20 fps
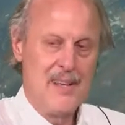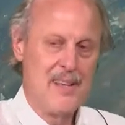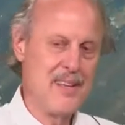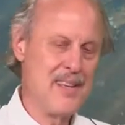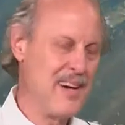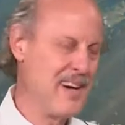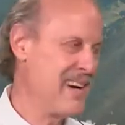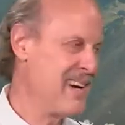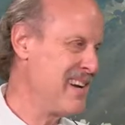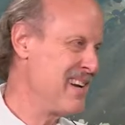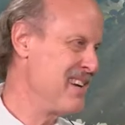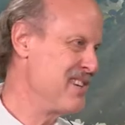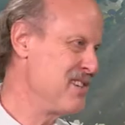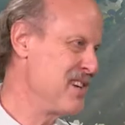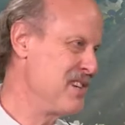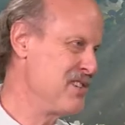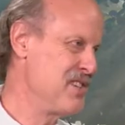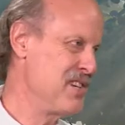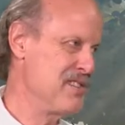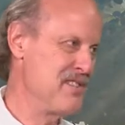
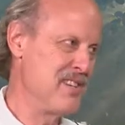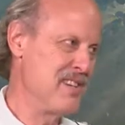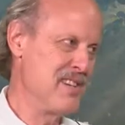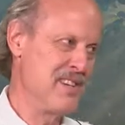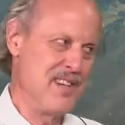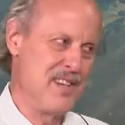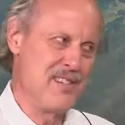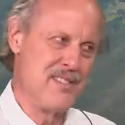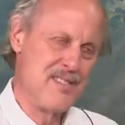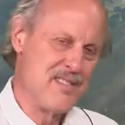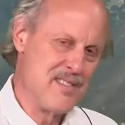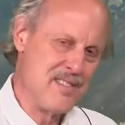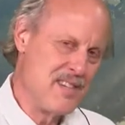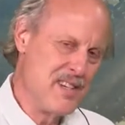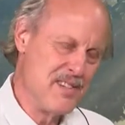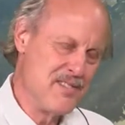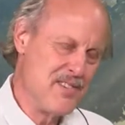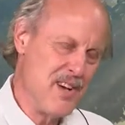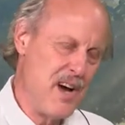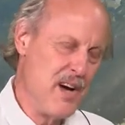it's just that it's